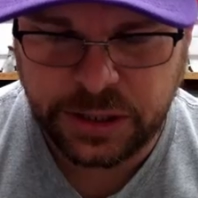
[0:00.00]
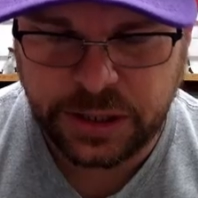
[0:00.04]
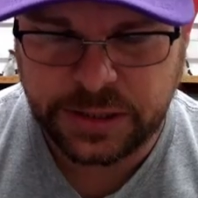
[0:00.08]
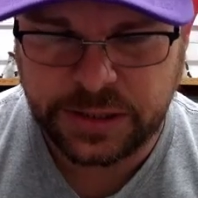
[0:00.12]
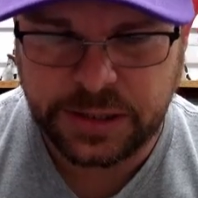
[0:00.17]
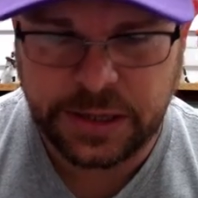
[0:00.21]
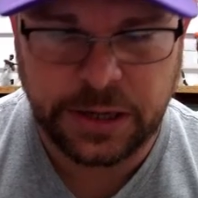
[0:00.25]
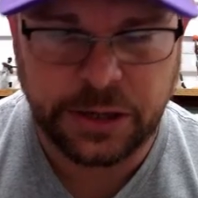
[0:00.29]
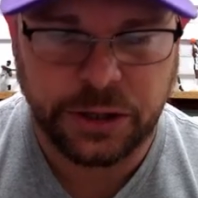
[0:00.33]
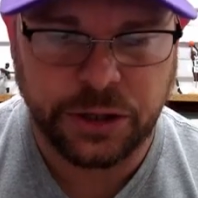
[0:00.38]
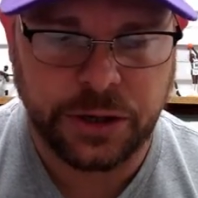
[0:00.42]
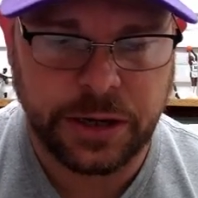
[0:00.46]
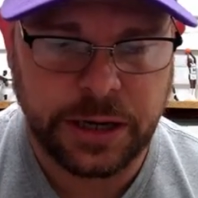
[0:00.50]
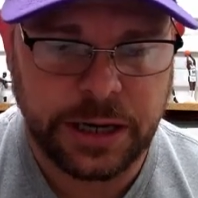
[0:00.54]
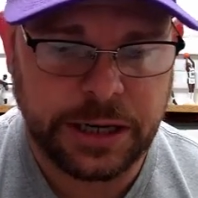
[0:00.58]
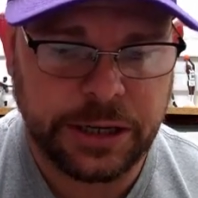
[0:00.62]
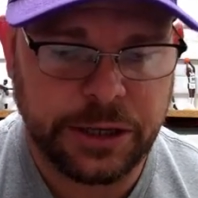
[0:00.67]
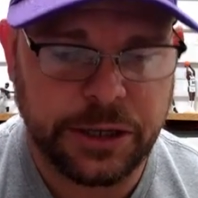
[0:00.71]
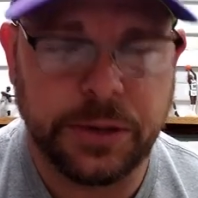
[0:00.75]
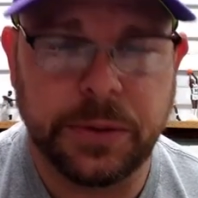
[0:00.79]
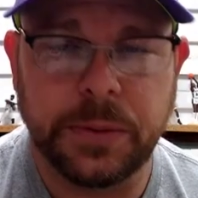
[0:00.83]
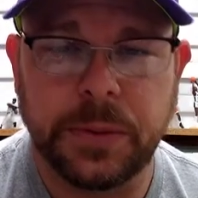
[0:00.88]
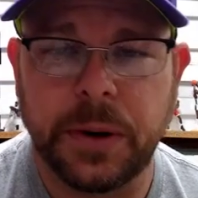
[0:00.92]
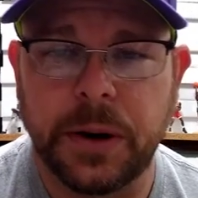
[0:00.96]
just they're trying
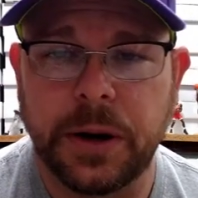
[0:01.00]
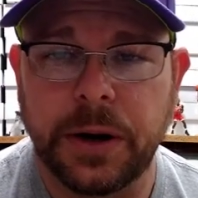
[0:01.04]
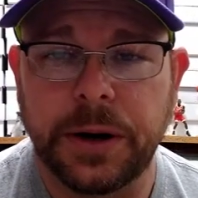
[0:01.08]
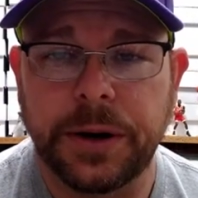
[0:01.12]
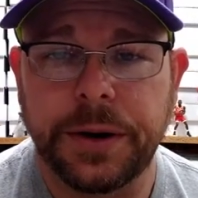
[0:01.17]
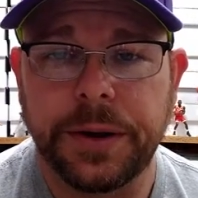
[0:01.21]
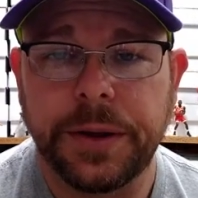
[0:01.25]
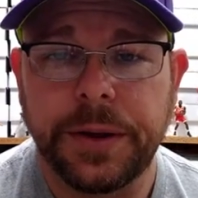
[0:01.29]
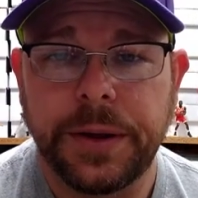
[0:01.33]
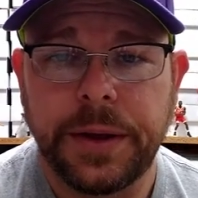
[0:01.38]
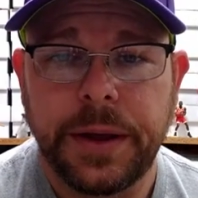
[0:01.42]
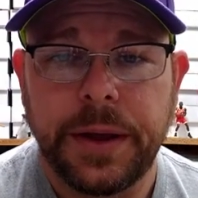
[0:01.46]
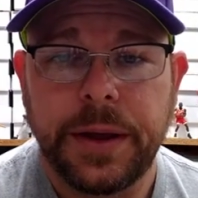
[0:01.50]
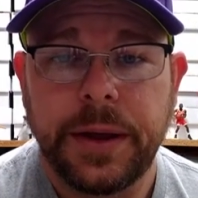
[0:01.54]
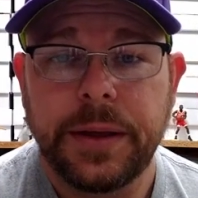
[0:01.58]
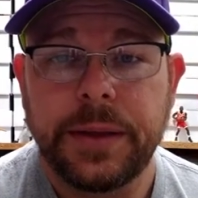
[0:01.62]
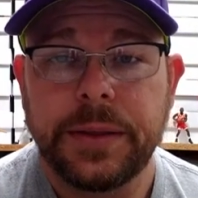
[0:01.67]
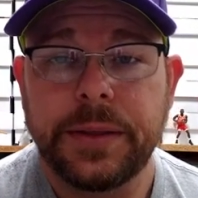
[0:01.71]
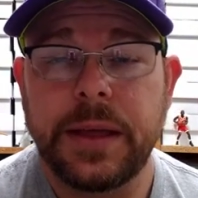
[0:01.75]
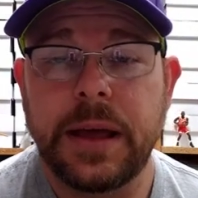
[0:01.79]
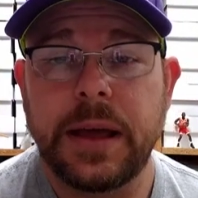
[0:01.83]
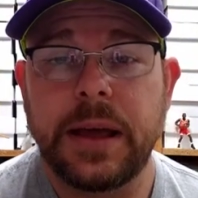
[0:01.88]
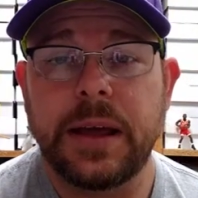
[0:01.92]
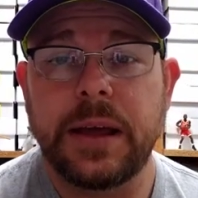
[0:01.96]
too hard.
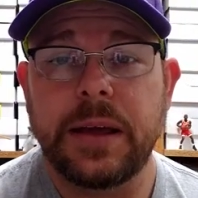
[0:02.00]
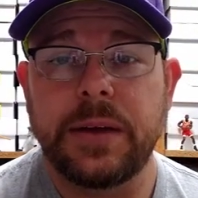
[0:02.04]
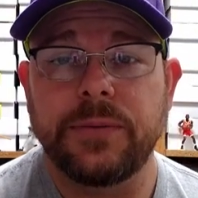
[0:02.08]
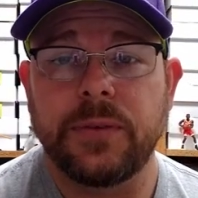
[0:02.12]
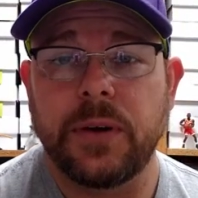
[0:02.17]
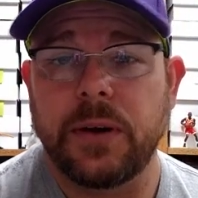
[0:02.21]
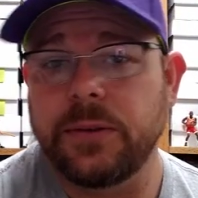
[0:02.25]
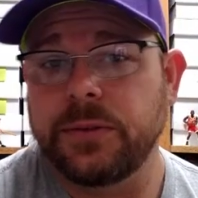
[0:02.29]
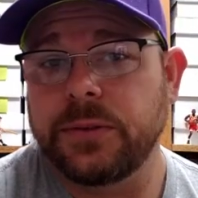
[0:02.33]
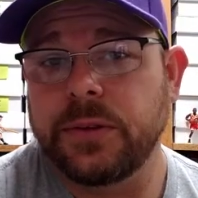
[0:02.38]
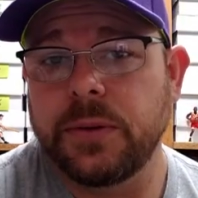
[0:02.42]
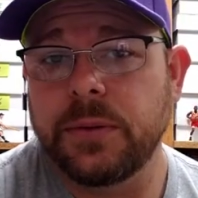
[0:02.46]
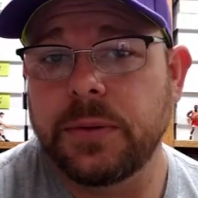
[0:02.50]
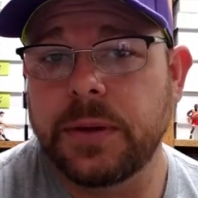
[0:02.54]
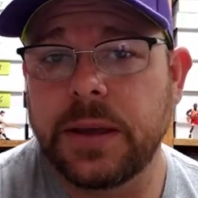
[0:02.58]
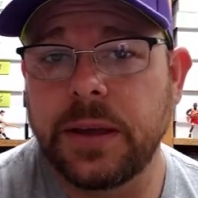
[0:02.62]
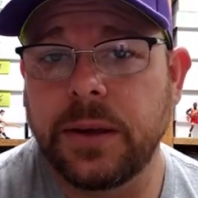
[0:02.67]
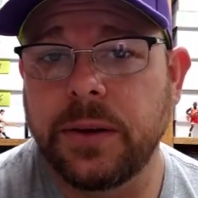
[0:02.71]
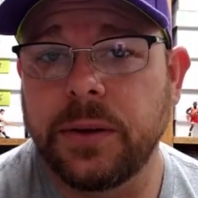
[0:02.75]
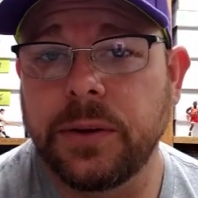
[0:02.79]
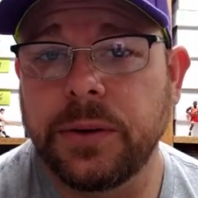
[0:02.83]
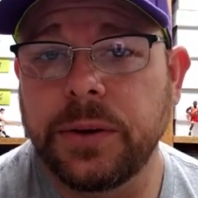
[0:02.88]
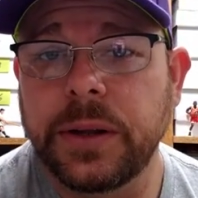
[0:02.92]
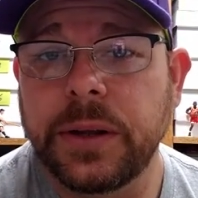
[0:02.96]
They've also
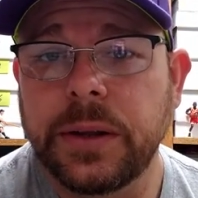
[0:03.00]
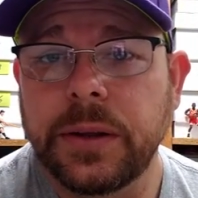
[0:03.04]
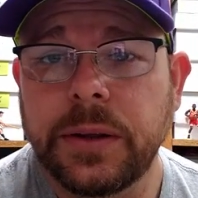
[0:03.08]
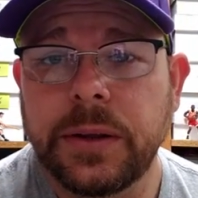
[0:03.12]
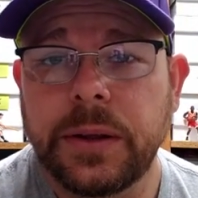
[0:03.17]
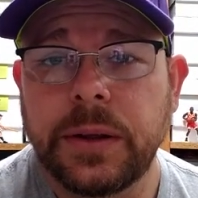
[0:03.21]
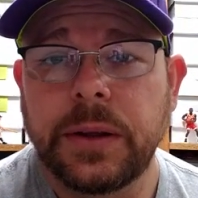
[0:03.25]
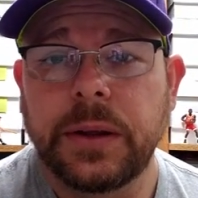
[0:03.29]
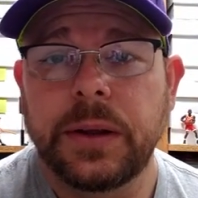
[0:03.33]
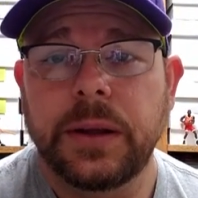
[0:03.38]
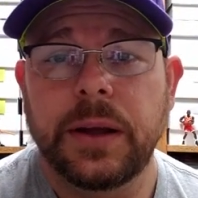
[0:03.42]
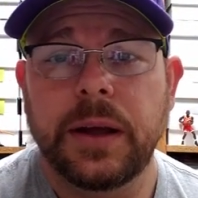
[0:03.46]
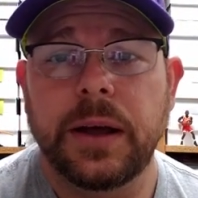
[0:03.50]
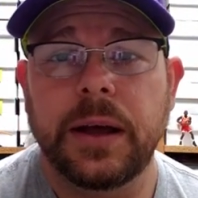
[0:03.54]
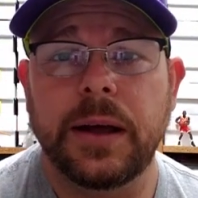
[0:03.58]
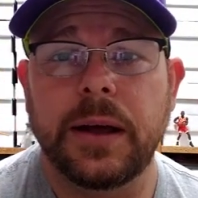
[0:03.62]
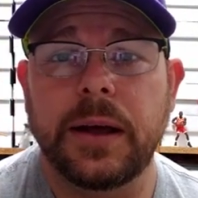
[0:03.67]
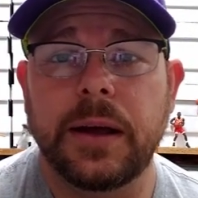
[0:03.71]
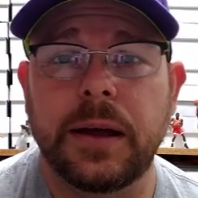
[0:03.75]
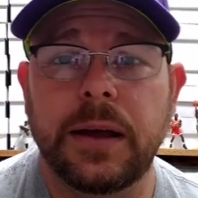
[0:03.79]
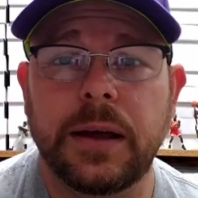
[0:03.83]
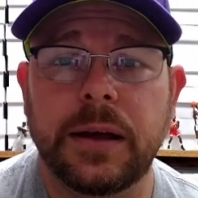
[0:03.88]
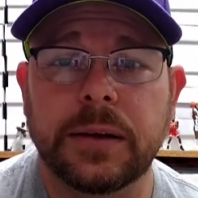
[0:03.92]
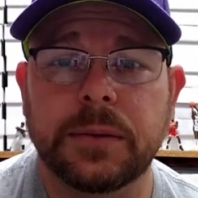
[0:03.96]
killed
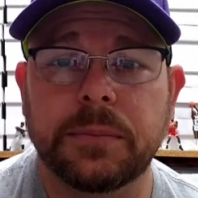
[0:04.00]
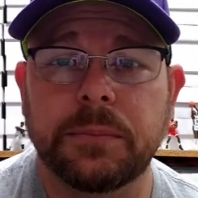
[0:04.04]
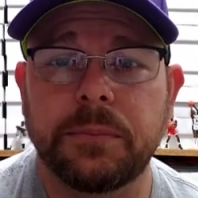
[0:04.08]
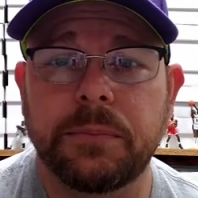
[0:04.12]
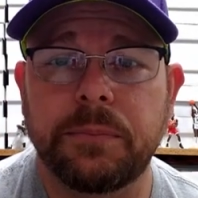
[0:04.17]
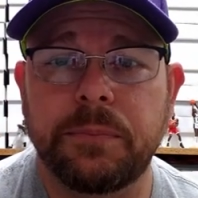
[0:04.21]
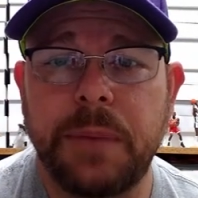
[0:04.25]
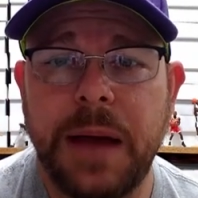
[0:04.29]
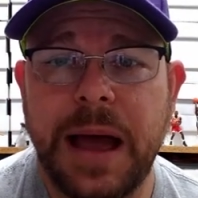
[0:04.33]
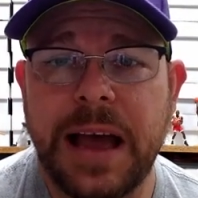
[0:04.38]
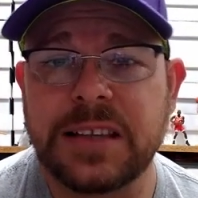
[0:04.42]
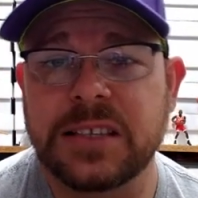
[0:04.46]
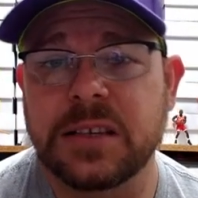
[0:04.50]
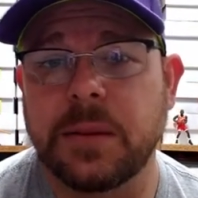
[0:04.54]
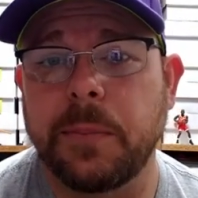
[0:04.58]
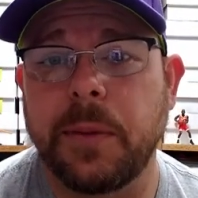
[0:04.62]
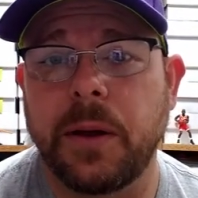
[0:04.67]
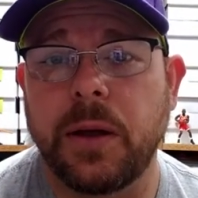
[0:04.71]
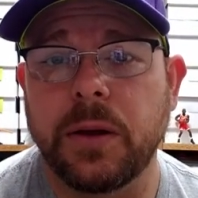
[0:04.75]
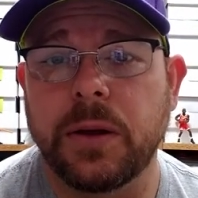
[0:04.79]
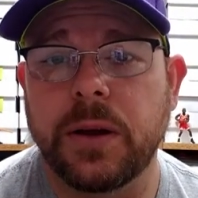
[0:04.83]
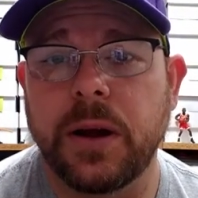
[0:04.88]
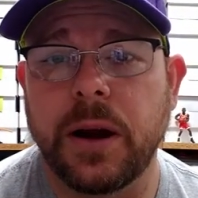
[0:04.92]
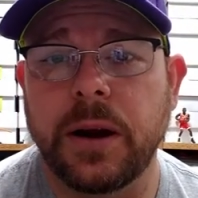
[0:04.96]
uh,
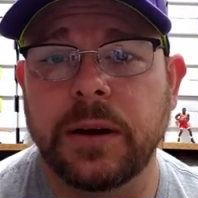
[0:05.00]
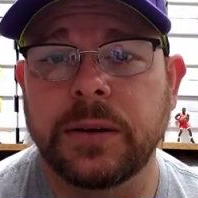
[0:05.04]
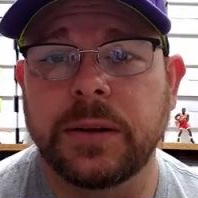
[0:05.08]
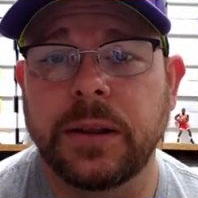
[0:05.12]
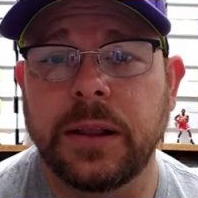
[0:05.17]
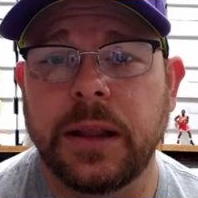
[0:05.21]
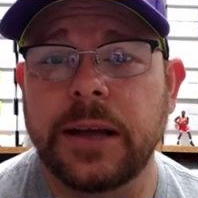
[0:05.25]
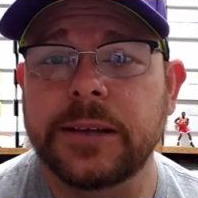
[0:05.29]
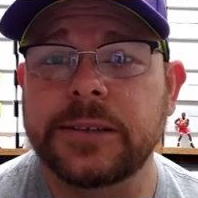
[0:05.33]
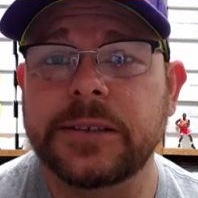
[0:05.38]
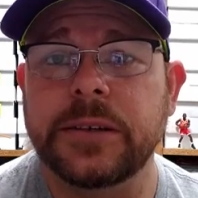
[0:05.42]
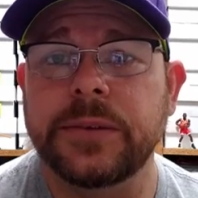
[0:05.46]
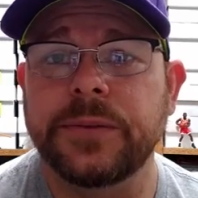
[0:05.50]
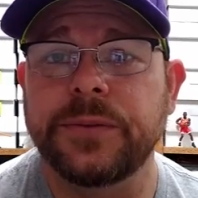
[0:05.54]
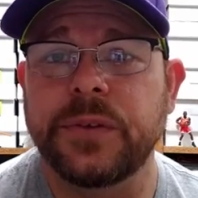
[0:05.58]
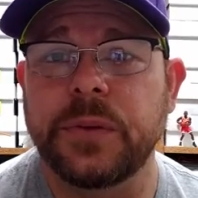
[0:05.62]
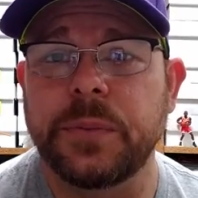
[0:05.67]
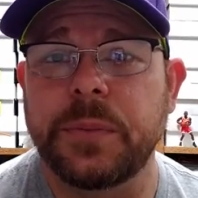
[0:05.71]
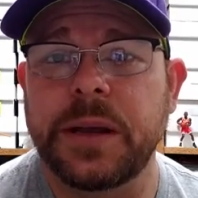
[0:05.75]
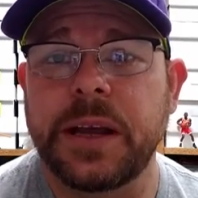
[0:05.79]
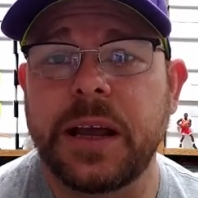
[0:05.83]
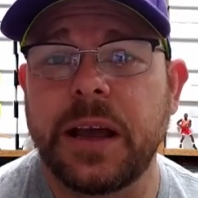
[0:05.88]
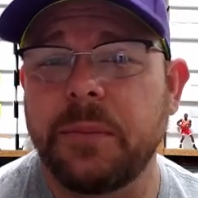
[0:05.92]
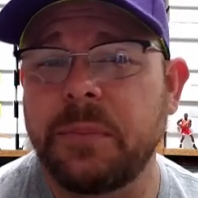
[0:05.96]
basketball card collecting
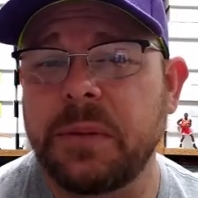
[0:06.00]
for me.